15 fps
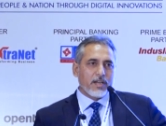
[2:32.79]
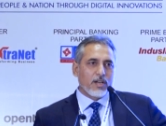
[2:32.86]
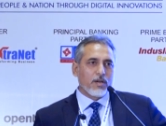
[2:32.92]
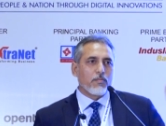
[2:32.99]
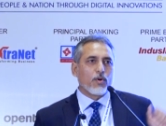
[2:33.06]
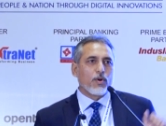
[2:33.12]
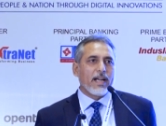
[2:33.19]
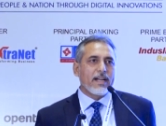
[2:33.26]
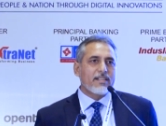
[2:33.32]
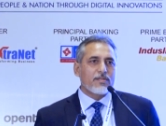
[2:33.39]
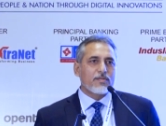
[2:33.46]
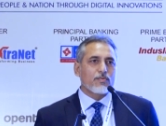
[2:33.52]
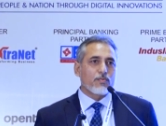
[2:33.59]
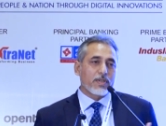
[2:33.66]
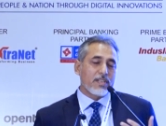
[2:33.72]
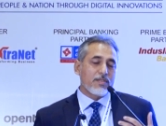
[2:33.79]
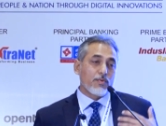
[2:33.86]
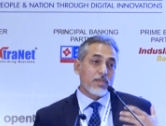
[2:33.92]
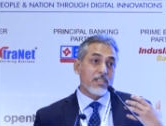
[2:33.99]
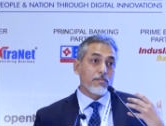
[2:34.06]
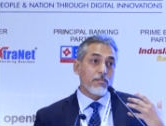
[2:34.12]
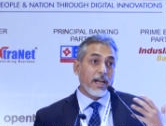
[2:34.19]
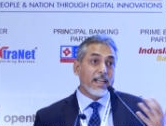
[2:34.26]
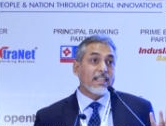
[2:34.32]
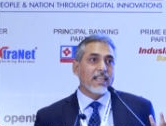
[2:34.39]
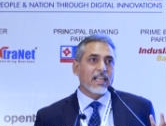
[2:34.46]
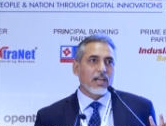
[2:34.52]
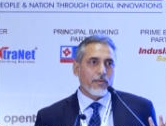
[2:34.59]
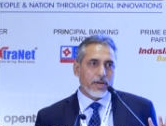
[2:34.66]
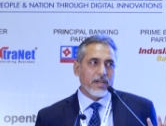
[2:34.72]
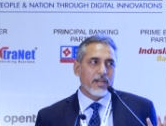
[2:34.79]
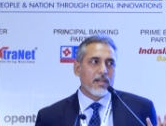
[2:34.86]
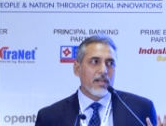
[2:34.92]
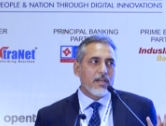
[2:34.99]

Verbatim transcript: you know bullets, which is, which is my takeaway